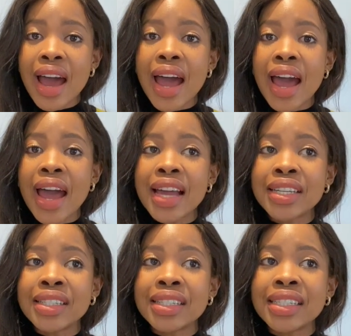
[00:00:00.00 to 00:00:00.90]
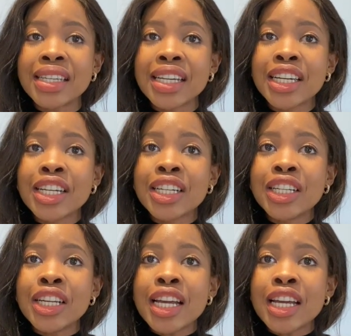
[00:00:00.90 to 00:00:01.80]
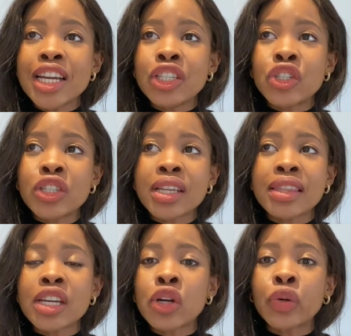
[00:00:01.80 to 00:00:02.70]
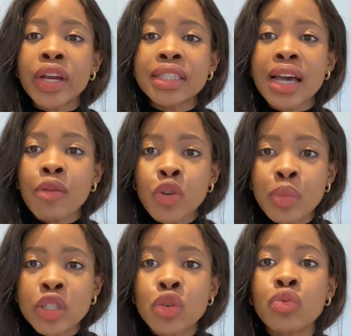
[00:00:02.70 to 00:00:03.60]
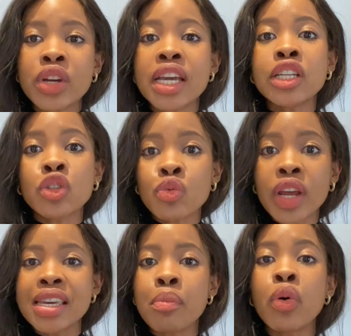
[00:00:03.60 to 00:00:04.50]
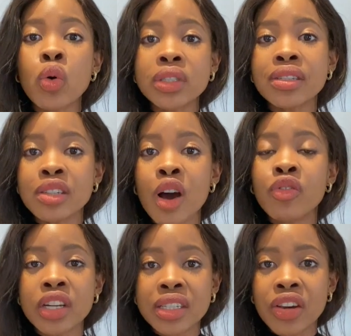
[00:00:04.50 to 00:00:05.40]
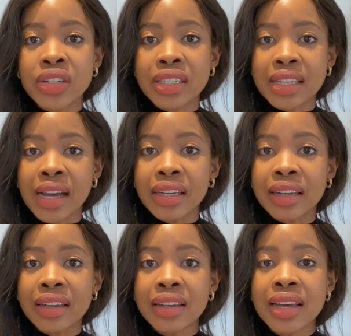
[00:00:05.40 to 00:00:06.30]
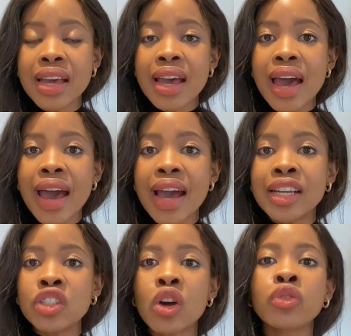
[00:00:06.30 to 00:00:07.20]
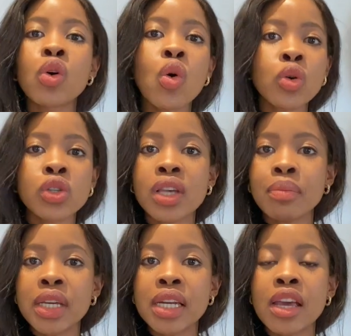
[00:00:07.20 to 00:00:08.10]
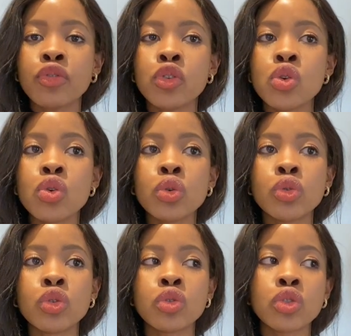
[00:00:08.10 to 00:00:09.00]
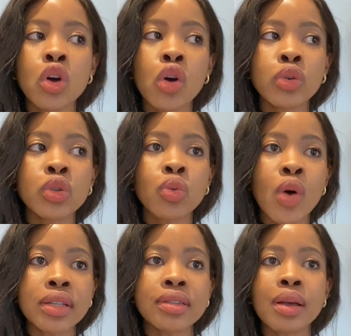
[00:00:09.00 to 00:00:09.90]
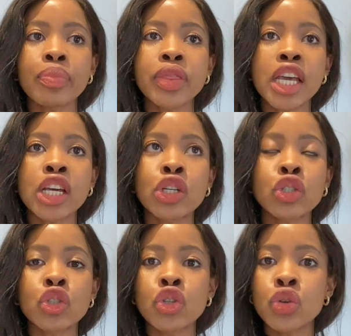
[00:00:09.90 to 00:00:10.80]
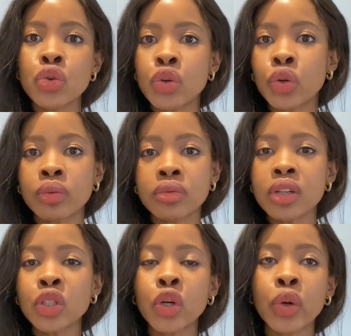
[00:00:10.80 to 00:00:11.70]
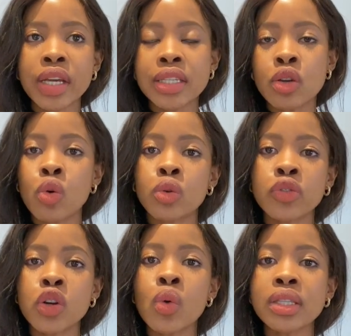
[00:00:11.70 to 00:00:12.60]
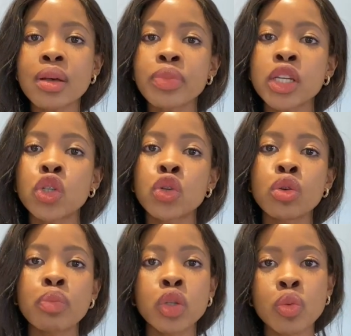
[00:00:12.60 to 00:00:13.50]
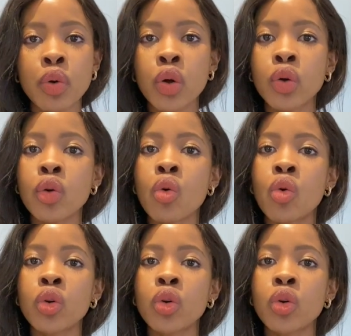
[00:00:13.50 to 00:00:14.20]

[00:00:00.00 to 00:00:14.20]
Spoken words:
And it's just, I think, a great time for me to reiterate the importance of an interior designer. And of course, I mean, if you don't want something too, not crazy, or if you don't want something too bespoke, or